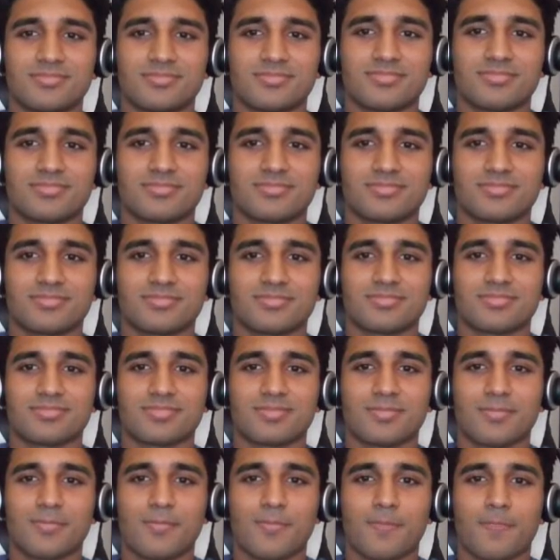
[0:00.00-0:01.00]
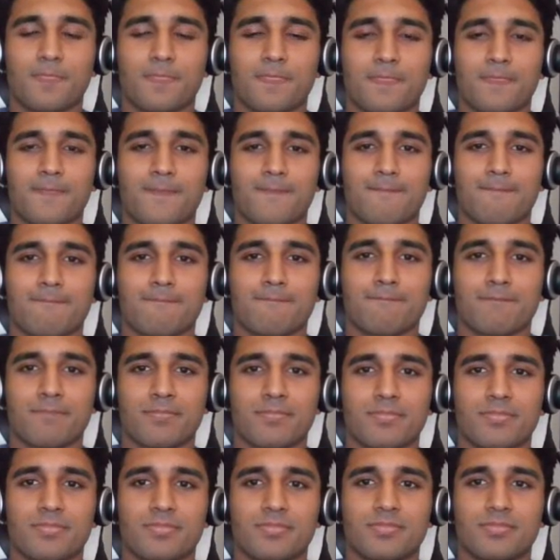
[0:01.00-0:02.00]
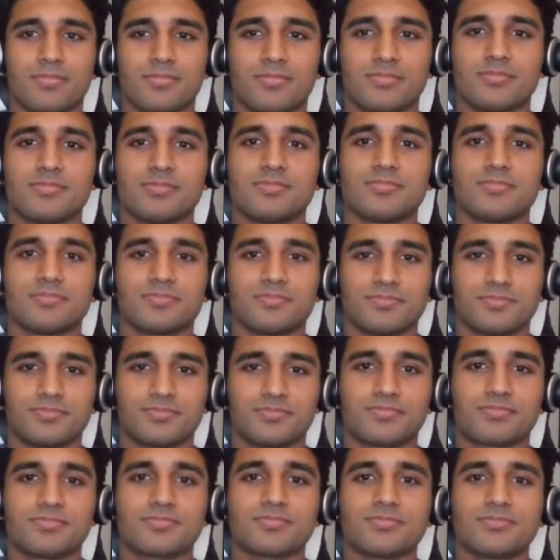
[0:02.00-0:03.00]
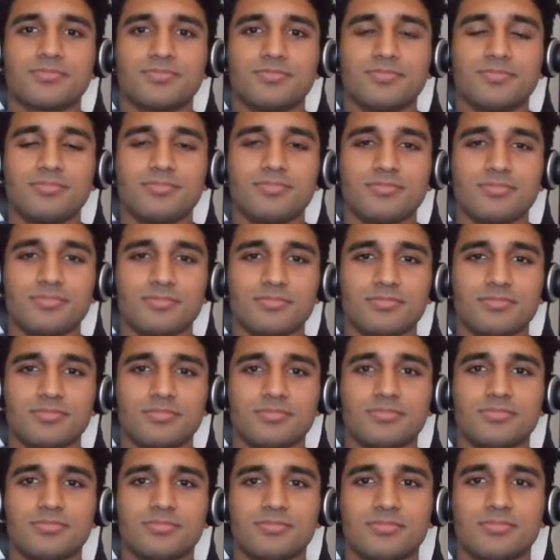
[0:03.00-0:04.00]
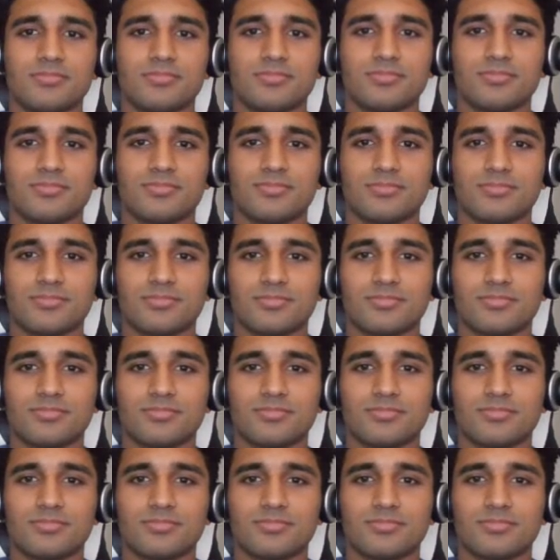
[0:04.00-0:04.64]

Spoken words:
(not speaking)